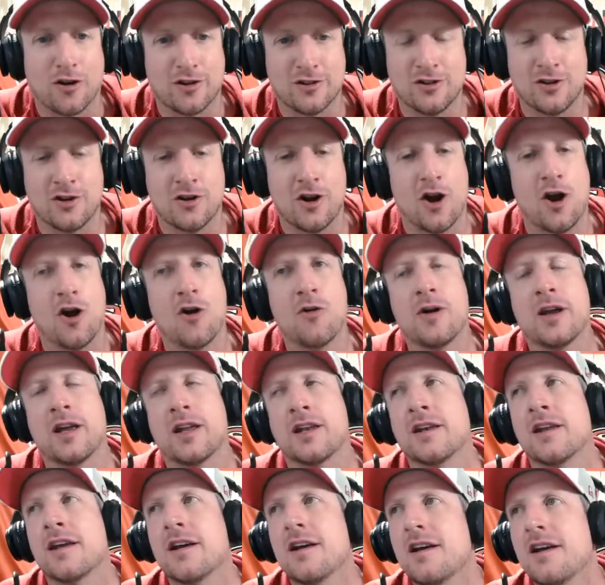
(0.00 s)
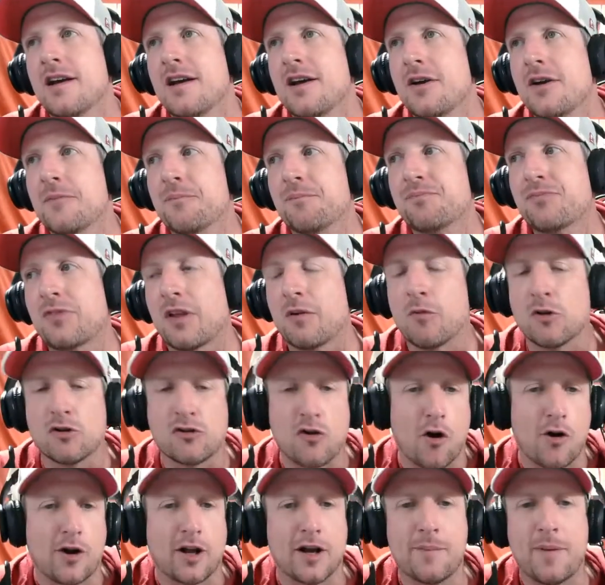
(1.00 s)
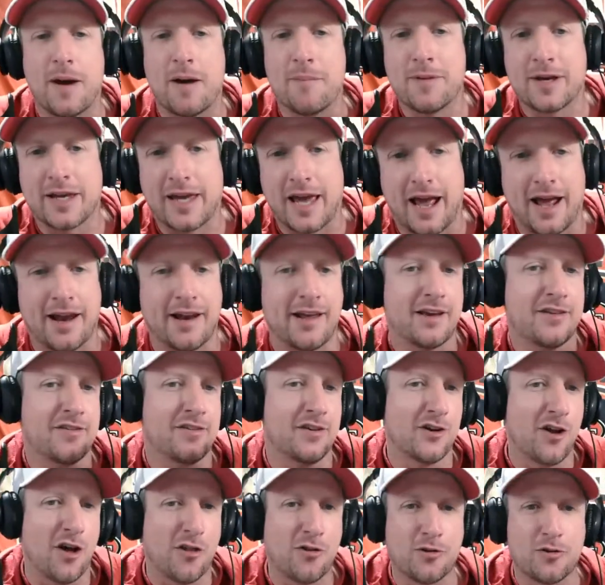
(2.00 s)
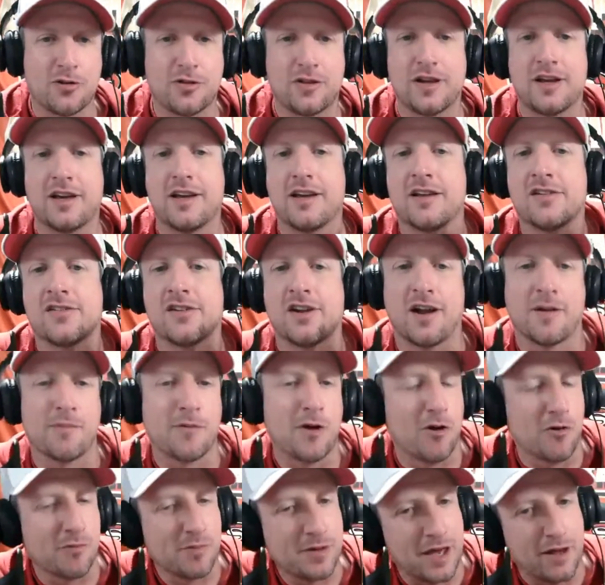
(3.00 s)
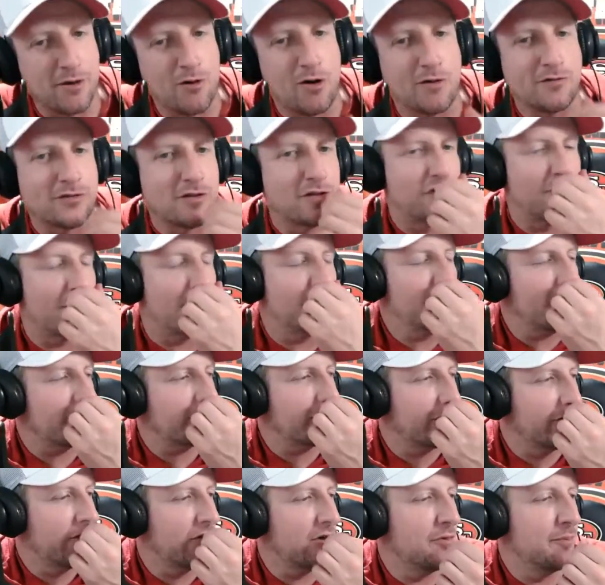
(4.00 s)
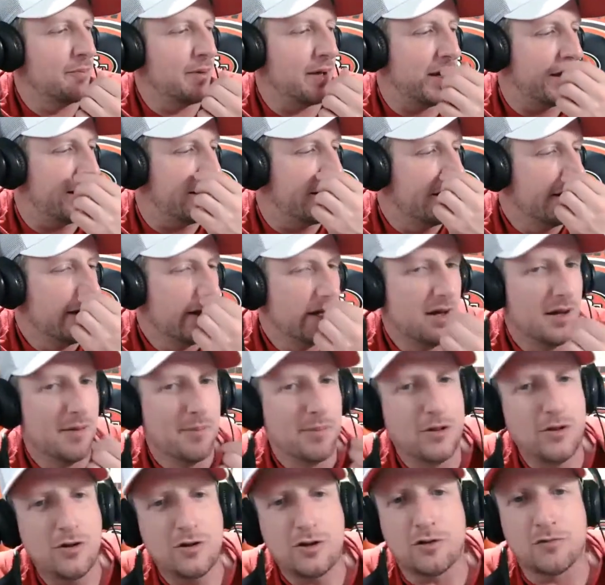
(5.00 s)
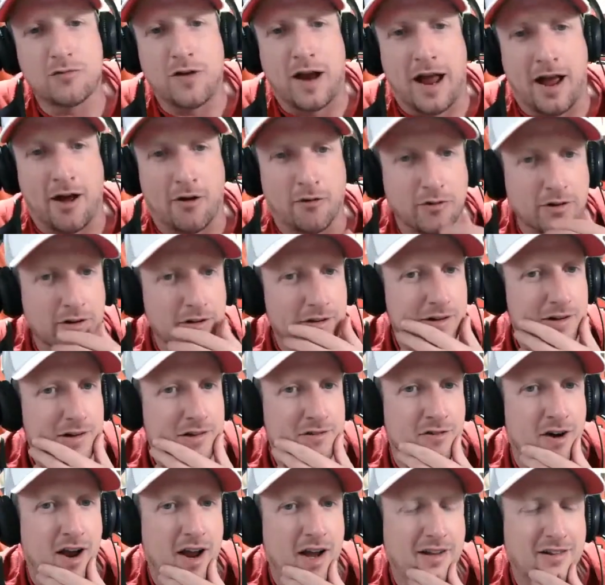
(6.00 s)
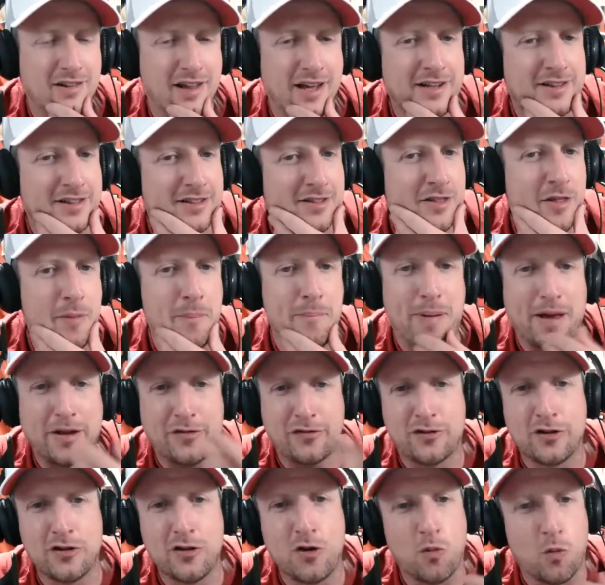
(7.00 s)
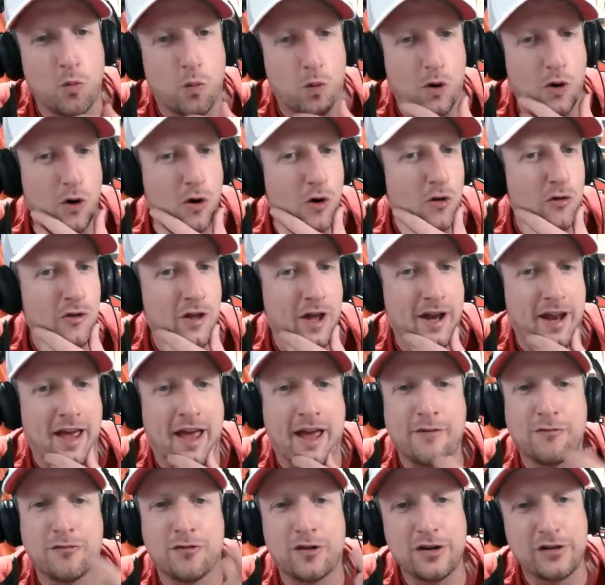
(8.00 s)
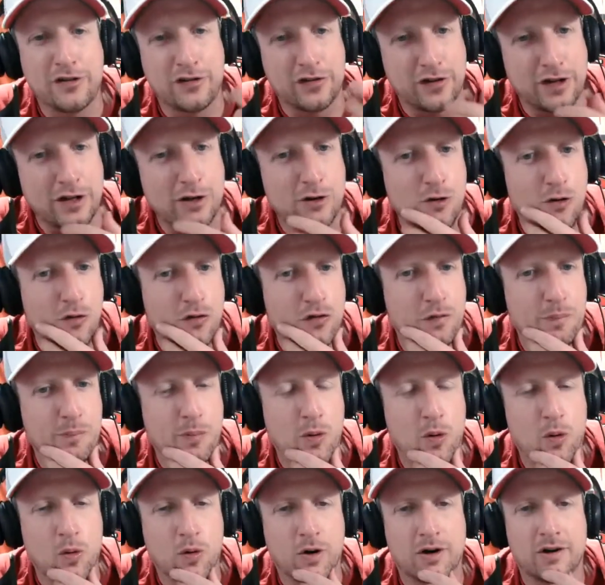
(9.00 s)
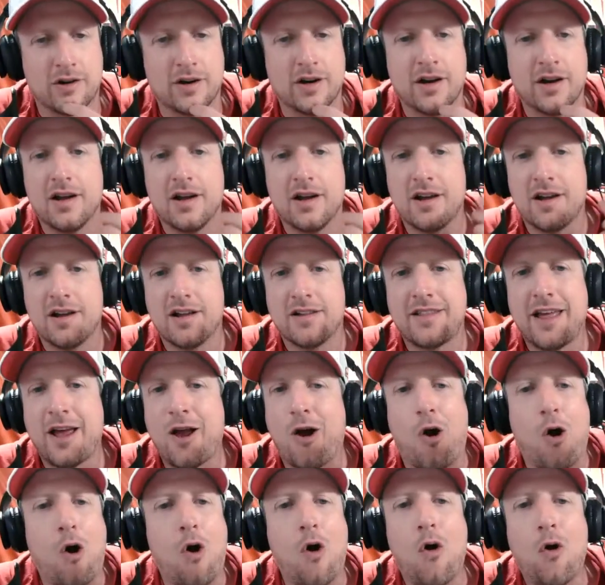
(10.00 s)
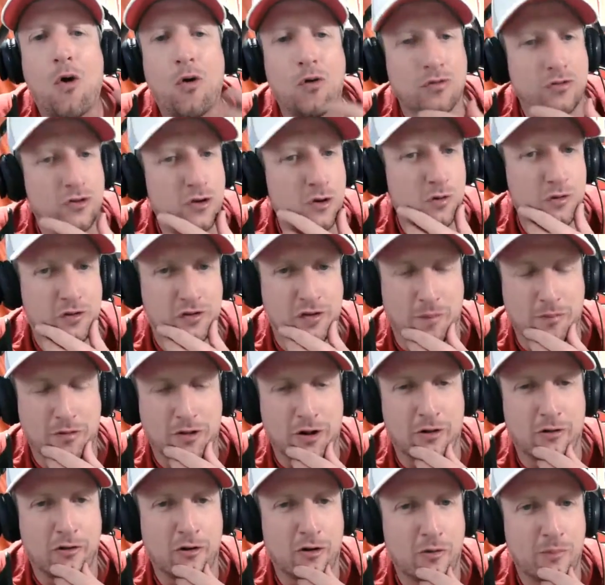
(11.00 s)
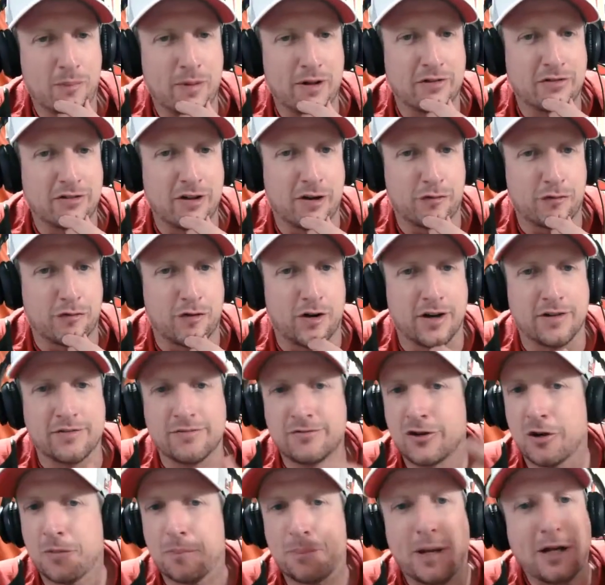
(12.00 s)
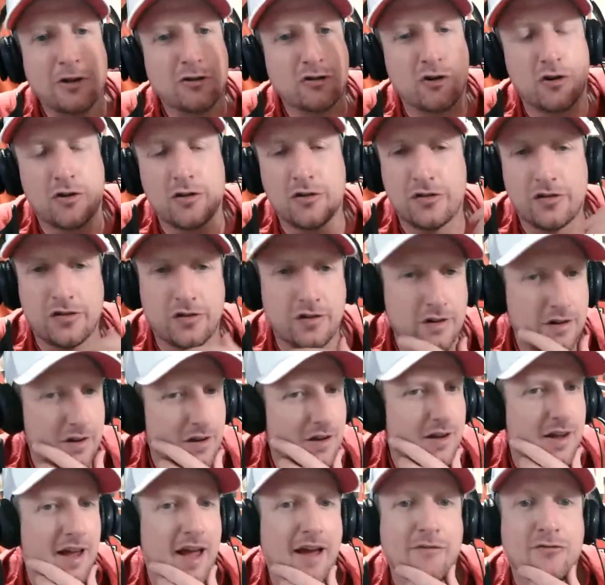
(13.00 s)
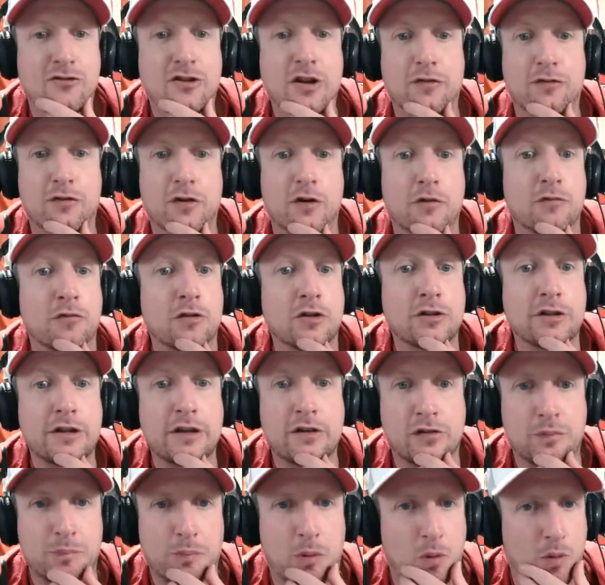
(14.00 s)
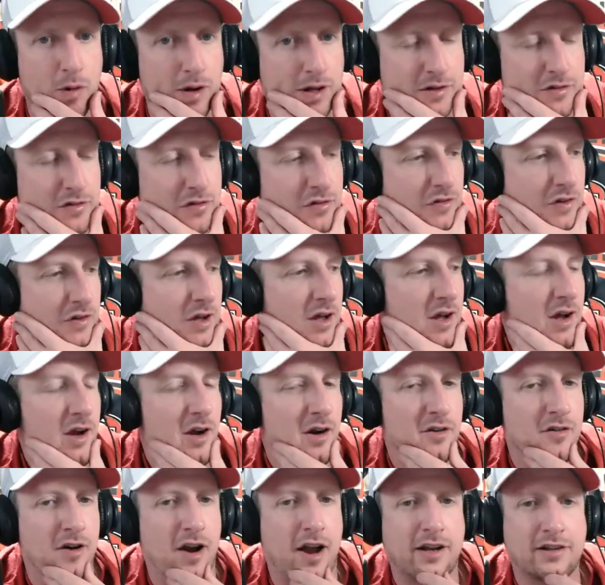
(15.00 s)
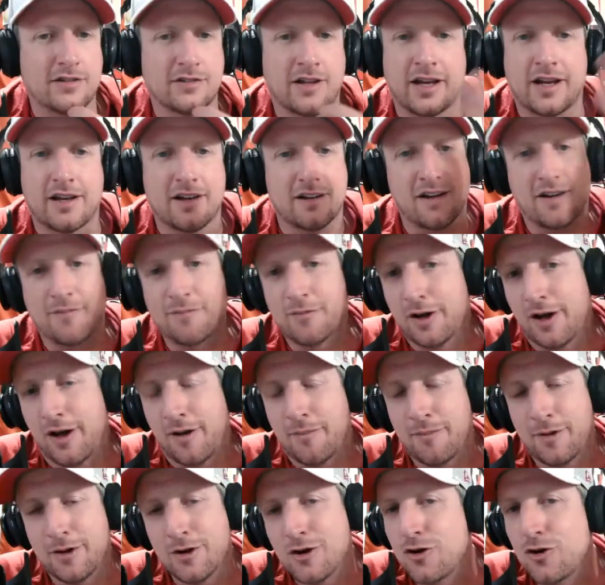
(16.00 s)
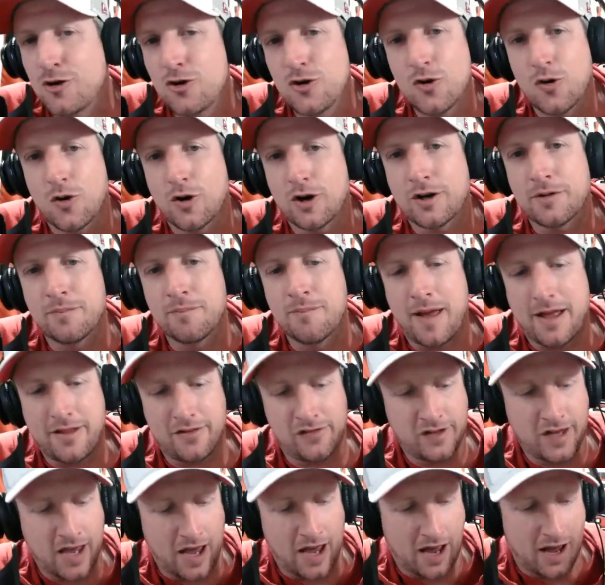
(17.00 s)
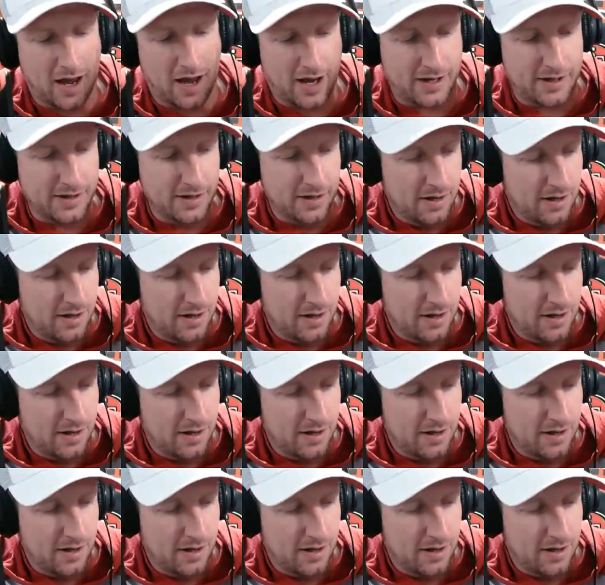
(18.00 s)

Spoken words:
And we're talking about mechanics and other things, and I know I'm getting off the subject a little bit, but look around, right? Like, the best in the world at every single sport, they all do something a little bit different. Your pitchers have different release points, right? Like, I'm a New York Mets guy.